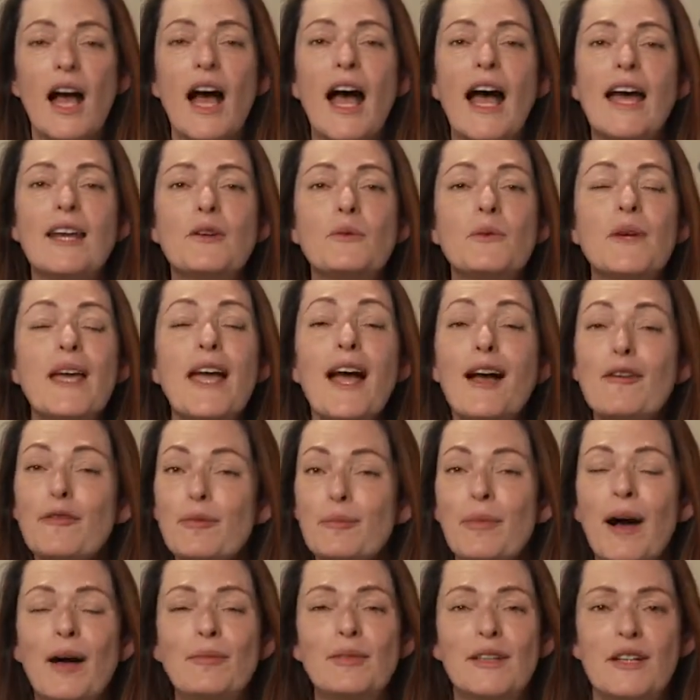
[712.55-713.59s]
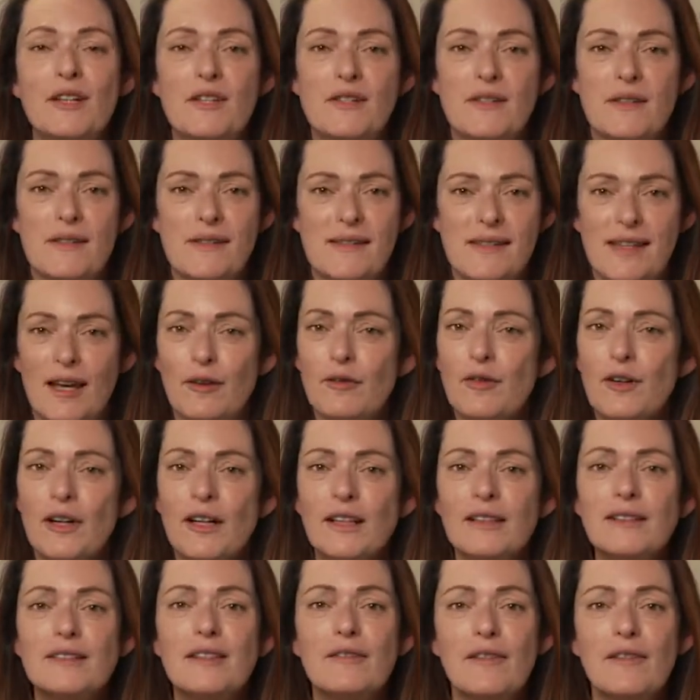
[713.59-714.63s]
and we have published
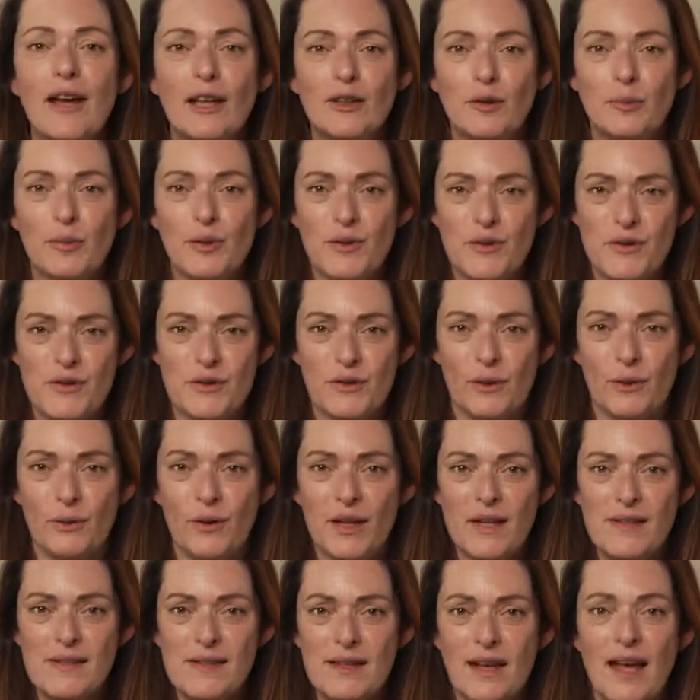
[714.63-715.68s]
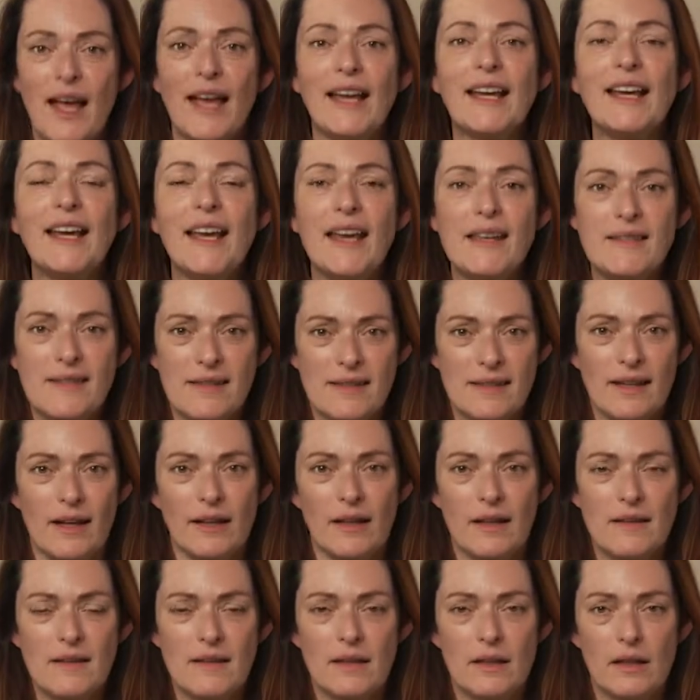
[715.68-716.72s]
several developer stories and case
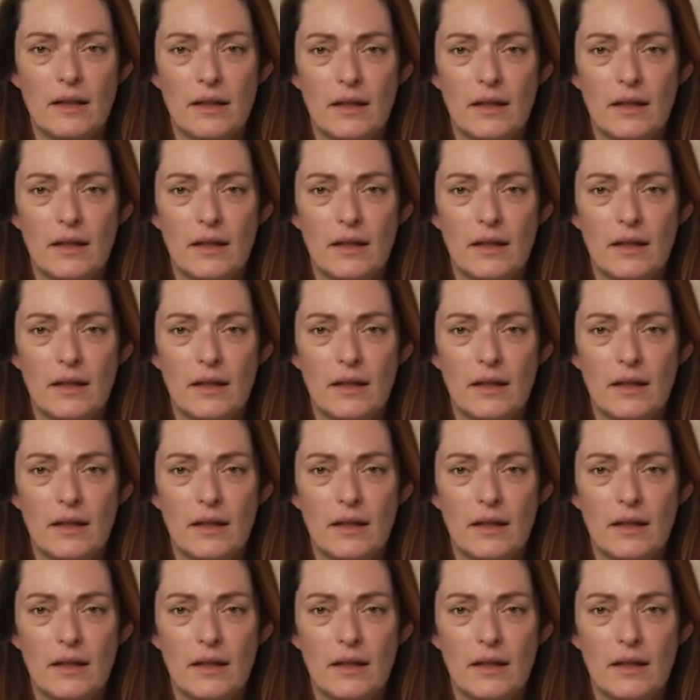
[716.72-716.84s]
studies